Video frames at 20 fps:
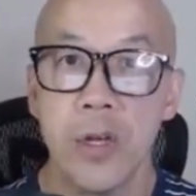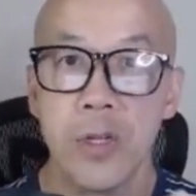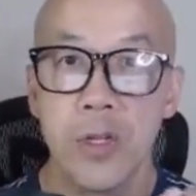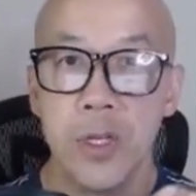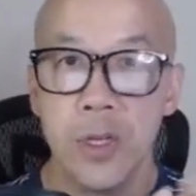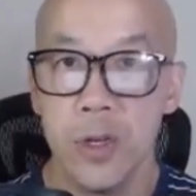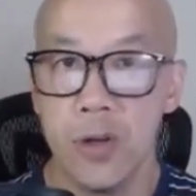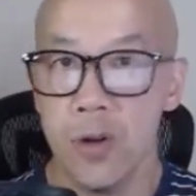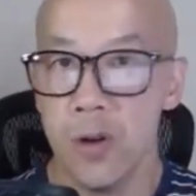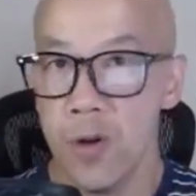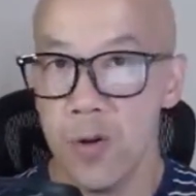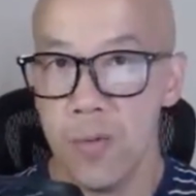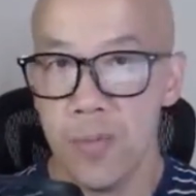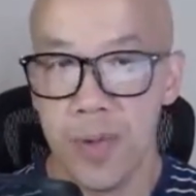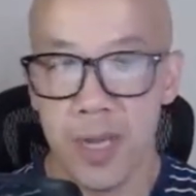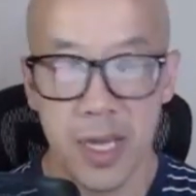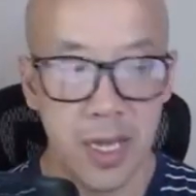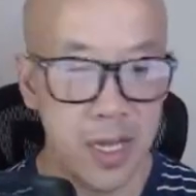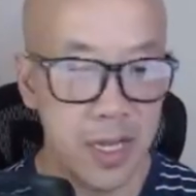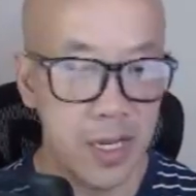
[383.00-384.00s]
to your
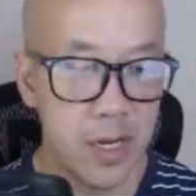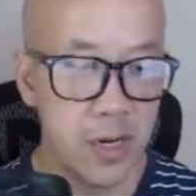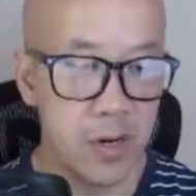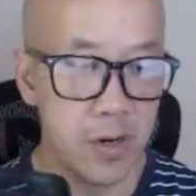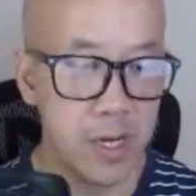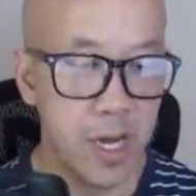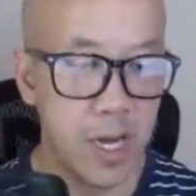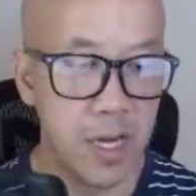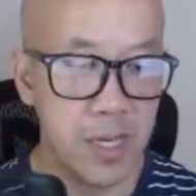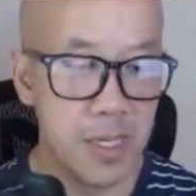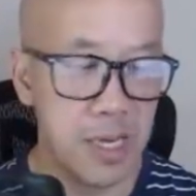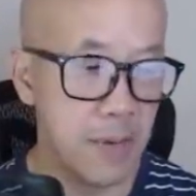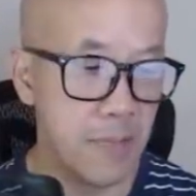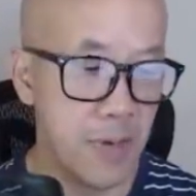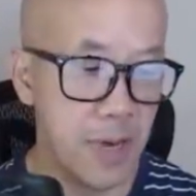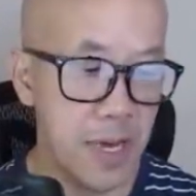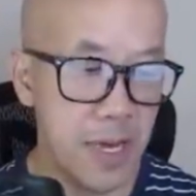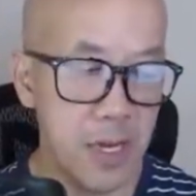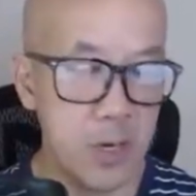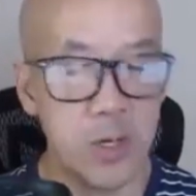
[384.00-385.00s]
homepage, your
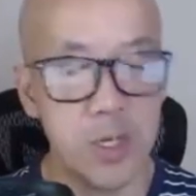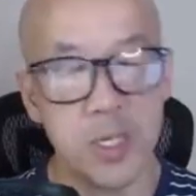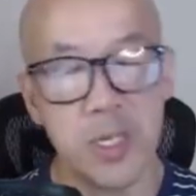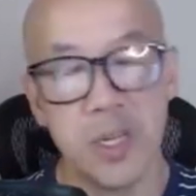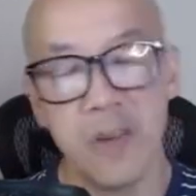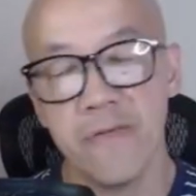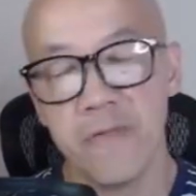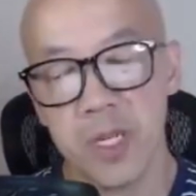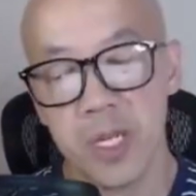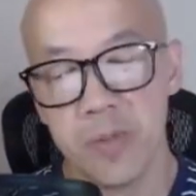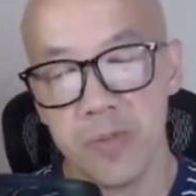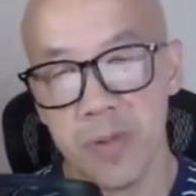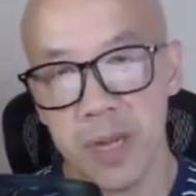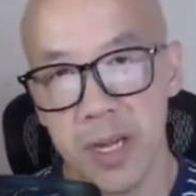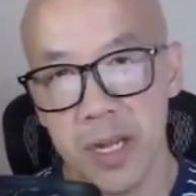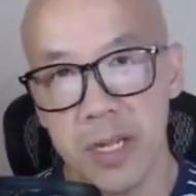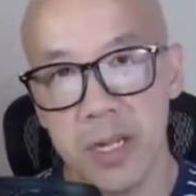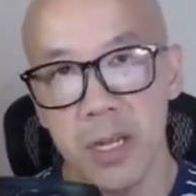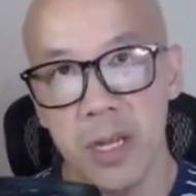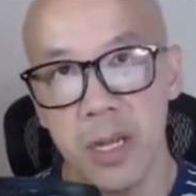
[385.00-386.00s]
contact page, or a services
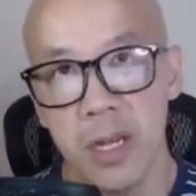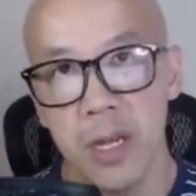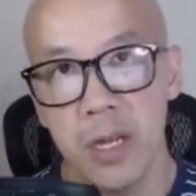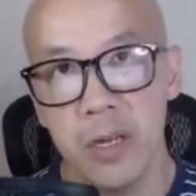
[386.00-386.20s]
page.